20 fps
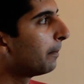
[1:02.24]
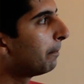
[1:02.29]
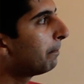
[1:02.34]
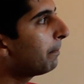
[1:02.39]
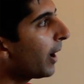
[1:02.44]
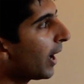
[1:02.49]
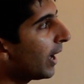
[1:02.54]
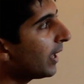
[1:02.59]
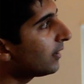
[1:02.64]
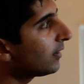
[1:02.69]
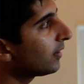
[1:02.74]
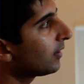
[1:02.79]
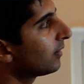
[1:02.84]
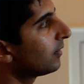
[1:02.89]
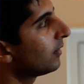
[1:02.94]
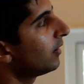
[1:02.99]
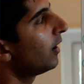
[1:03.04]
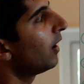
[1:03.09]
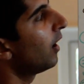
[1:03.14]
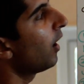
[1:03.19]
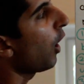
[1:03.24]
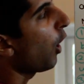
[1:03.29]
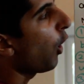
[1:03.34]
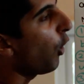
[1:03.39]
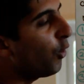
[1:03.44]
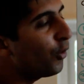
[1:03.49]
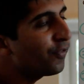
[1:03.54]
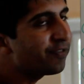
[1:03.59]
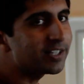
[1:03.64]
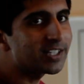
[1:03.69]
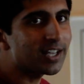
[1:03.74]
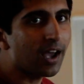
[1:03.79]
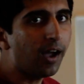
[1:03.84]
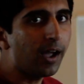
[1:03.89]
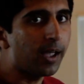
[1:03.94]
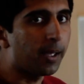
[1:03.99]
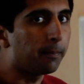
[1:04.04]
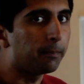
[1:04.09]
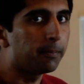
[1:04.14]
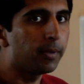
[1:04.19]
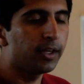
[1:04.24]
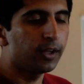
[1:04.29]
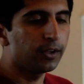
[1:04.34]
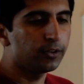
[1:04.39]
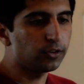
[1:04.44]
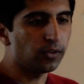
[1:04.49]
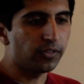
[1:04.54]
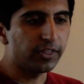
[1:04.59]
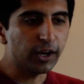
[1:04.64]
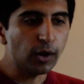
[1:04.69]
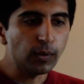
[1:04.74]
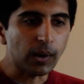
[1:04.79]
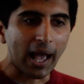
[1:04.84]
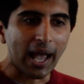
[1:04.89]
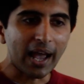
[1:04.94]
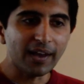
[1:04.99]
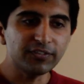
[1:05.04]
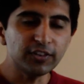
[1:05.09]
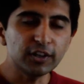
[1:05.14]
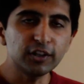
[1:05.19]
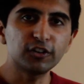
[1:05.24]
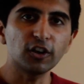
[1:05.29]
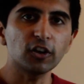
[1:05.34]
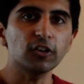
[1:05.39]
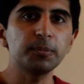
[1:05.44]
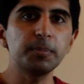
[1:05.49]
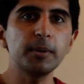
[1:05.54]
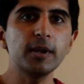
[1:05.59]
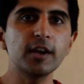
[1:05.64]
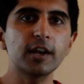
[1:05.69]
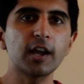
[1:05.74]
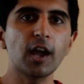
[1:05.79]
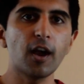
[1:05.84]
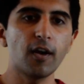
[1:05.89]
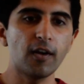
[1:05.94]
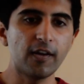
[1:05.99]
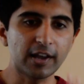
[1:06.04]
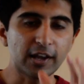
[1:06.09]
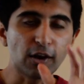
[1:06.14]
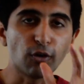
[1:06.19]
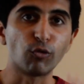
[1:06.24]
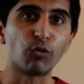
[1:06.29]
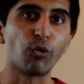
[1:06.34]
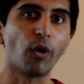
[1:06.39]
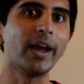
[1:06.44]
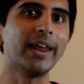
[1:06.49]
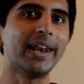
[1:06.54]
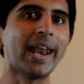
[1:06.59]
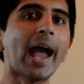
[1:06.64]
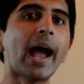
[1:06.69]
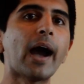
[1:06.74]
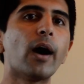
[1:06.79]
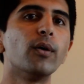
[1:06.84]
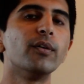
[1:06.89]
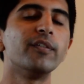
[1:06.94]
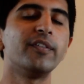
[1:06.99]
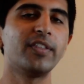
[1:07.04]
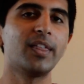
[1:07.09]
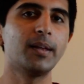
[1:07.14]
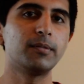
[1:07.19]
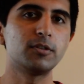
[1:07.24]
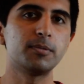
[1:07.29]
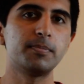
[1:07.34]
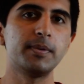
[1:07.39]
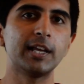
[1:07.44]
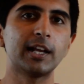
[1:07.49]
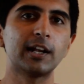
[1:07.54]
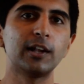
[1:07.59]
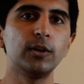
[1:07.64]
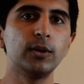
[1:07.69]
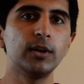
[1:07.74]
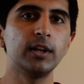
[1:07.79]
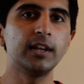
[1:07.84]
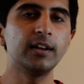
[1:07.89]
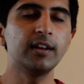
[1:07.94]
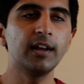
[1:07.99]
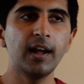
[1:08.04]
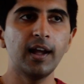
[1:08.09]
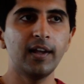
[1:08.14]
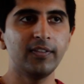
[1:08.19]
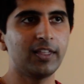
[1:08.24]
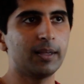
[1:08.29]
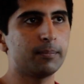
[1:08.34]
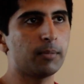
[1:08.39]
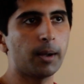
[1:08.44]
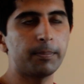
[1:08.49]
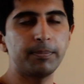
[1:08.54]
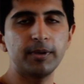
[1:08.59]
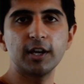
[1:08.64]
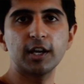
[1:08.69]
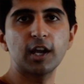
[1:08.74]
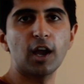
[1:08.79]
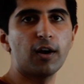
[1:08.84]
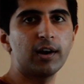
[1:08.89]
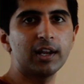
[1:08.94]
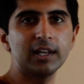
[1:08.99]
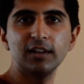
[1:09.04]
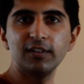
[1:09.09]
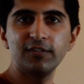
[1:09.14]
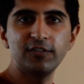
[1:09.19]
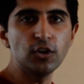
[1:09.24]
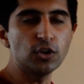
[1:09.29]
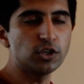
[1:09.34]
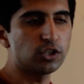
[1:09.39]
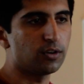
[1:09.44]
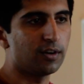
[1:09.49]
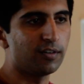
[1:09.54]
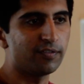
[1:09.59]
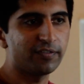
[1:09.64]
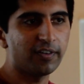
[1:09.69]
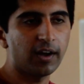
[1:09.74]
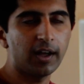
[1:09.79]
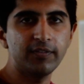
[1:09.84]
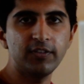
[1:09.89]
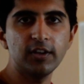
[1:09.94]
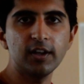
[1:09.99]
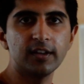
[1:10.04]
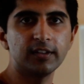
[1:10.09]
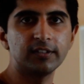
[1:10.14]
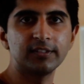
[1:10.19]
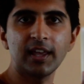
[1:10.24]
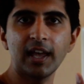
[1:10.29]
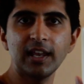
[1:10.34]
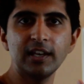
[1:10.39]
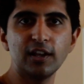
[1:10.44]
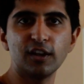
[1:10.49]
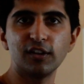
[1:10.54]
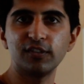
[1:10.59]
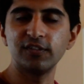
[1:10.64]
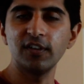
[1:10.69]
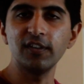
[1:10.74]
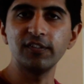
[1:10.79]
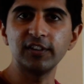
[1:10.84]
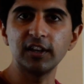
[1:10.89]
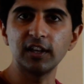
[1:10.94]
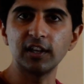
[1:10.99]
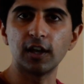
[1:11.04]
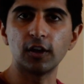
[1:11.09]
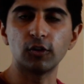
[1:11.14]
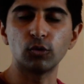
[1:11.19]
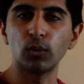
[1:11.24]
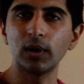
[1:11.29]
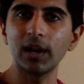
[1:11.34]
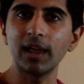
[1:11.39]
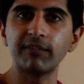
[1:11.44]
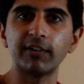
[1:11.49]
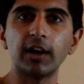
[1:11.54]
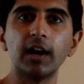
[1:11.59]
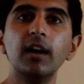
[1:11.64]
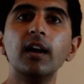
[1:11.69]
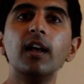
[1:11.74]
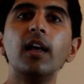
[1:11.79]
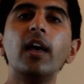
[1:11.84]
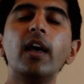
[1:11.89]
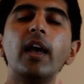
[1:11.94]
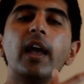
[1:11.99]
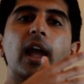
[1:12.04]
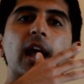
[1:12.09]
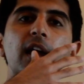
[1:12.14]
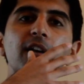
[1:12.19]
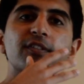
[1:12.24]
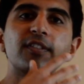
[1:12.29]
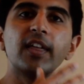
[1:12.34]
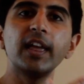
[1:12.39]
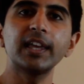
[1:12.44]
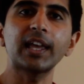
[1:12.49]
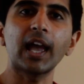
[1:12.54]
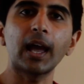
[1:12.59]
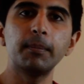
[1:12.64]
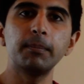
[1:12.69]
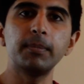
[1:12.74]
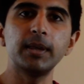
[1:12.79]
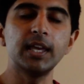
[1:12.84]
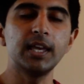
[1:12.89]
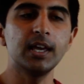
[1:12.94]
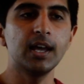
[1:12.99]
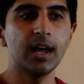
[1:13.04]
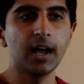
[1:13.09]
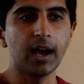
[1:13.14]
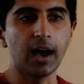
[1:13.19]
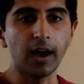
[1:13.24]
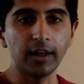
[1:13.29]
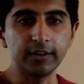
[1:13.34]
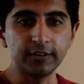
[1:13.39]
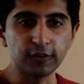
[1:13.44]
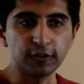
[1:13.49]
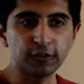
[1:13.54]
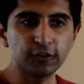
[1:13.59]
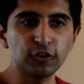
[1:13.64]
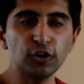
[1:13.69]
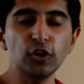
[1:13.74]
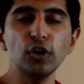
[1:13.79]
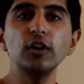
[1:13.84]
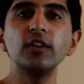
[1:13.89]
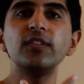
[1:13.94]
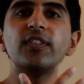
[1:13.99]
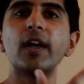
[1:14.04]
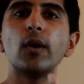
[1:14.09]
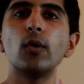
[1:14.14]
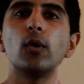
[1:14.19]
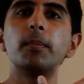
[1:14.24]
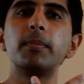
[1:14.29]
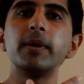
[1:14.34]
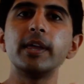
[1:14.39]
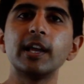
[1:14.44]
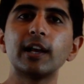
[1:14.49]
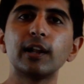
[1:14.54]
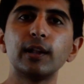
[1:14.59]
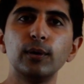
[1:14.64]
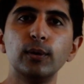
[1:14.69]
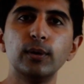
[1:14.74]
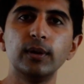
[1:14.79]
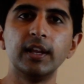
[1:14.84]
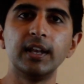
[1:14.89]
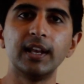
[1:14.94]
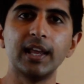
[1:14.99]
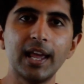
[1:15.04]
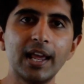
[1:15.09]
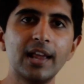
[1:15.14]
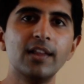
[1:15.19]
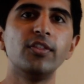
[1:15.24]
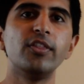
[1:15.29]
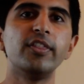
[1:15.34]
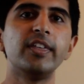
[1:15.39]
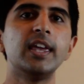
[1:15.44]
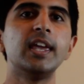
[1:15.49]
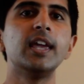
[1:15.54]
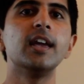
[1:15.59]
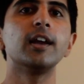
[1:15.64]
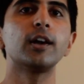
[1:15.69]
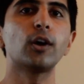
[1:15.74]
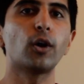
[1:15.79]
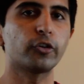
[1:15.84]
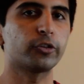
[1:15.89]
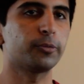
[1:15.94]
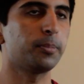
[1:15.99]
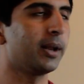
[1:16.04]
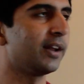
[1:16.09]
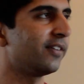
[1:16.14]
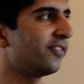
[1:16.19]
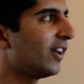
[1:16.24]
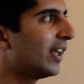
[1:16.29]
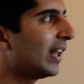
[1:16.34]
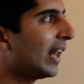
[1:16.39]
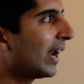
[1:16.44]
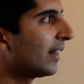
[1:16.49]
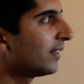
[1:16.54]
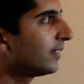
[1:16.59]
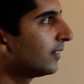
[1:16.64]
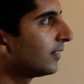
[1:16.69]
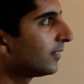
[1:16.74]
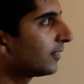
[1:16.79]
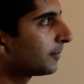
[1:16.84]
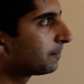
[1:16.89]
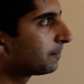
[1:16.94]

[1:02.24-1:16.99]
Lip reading: But over time, so they don't have to just be occurring right now for them to be included. They might be occurring in the future, in 5 years, 10 years, 15 years, whatever. If they can be understood, they will be included in the cost-benefit analysis.